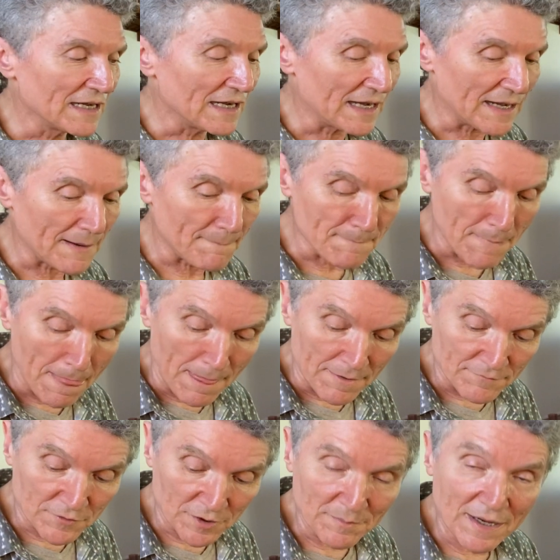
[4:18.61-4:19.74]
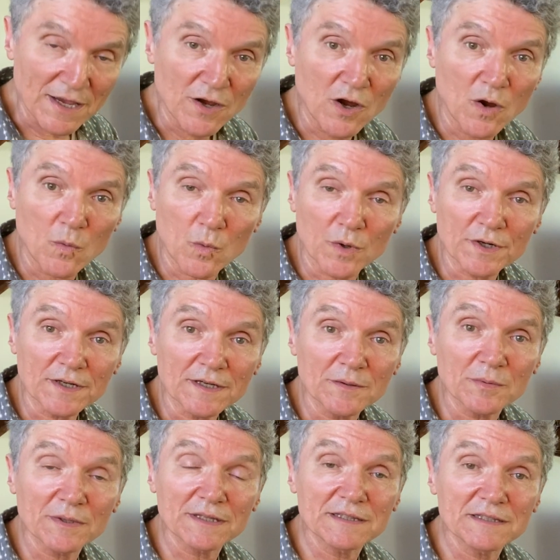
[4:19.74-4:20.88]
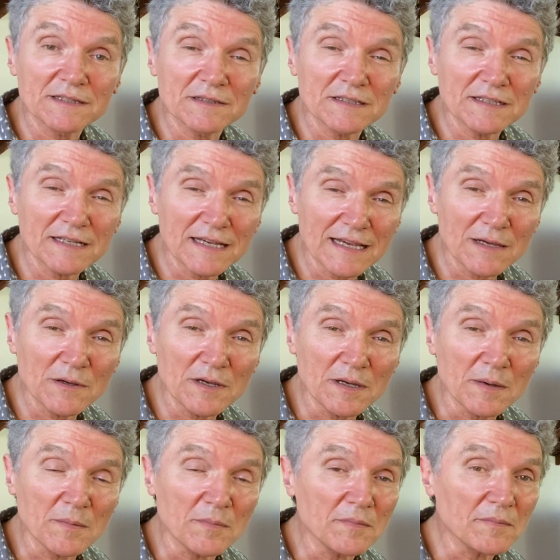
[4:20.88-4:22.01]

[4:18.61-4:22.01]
Got my hot water with tea.